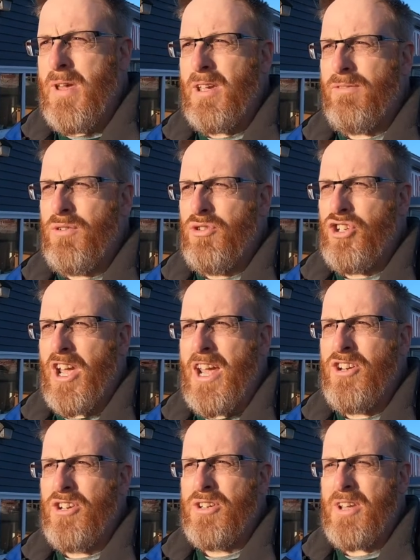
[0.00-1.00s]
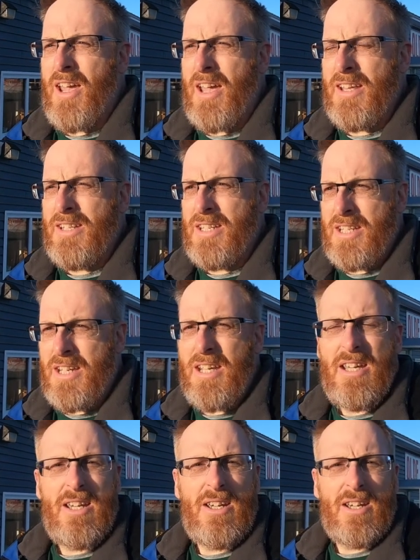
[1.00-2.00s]
a few changes and
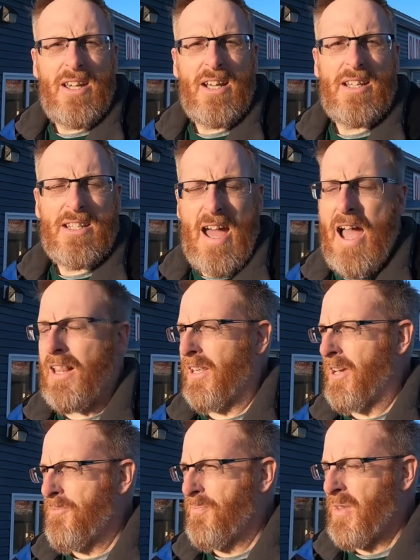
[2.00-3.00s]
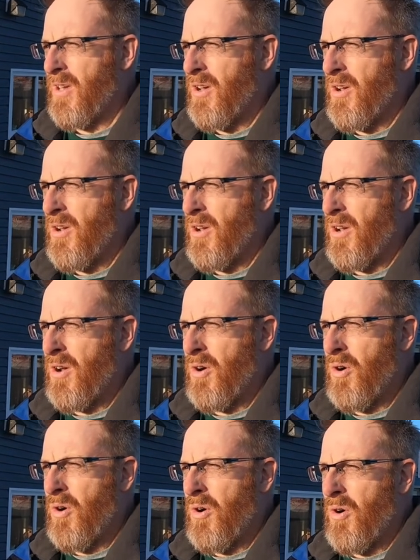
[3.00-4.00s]
see exactly
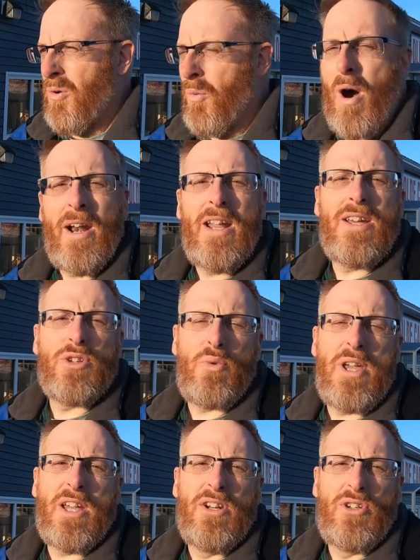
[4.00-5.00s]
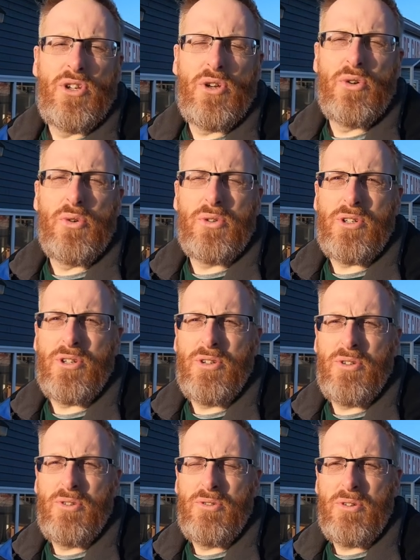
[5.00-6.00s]
what it is we can do
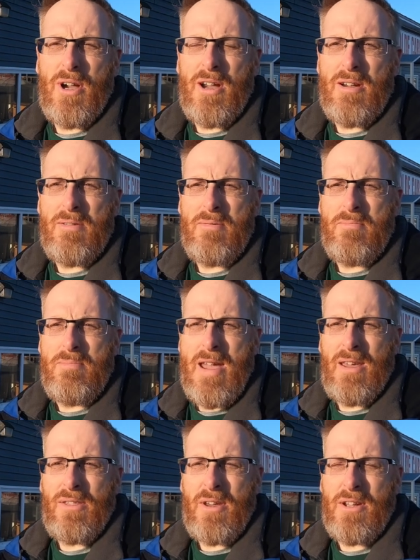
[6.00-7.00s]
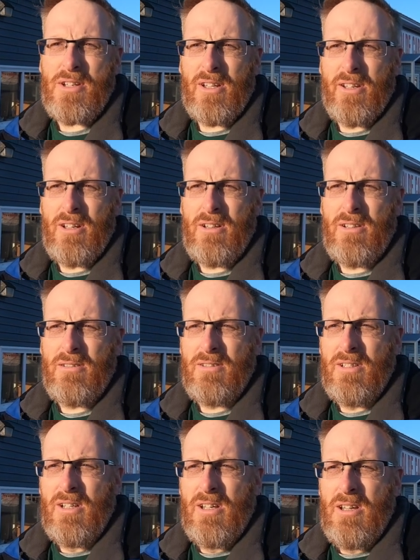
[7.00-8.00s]
to uh, make things a little
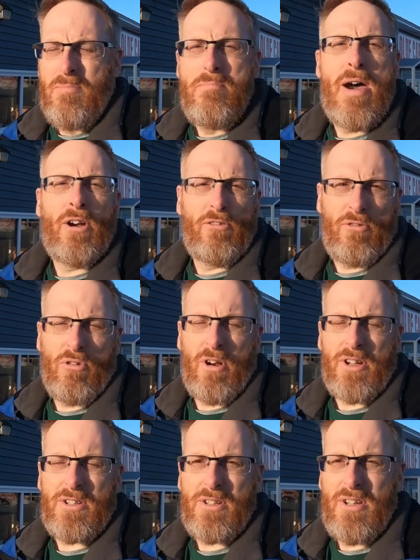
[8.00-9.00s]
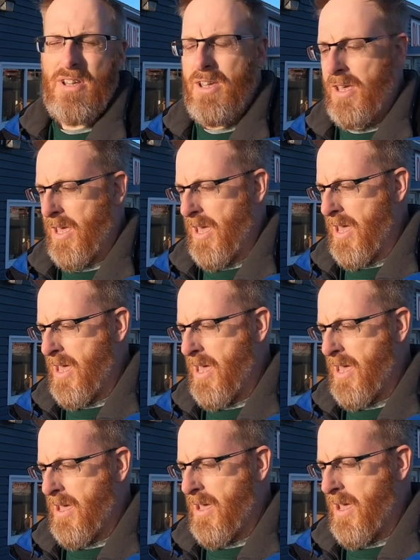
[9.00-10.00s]
better for us.
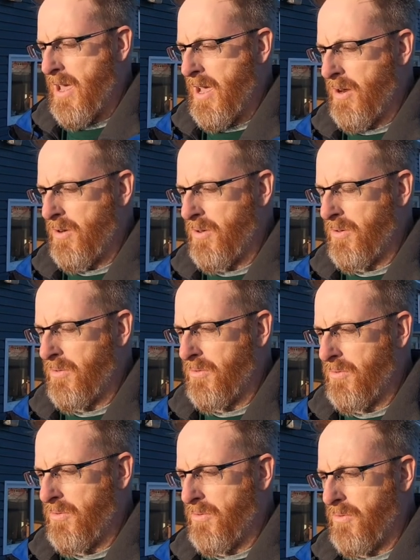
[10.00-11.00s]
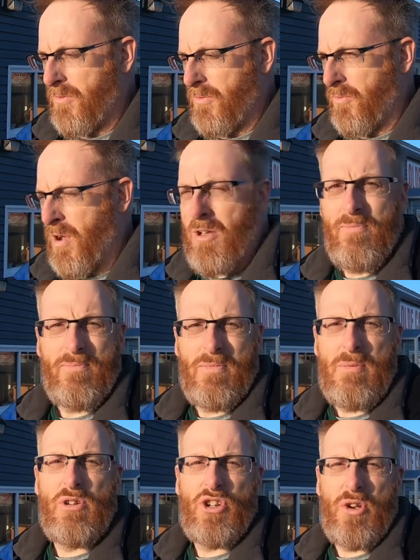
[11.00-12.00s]
And well,
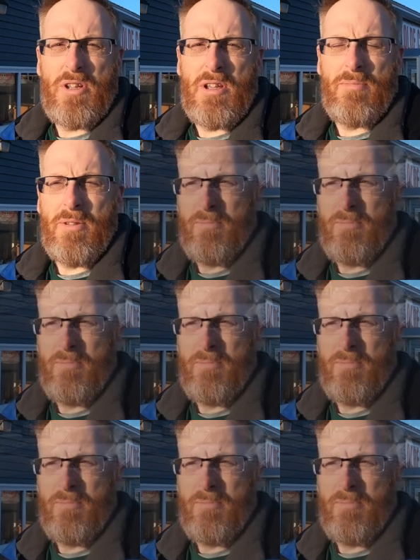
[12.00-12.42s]
let me show you something.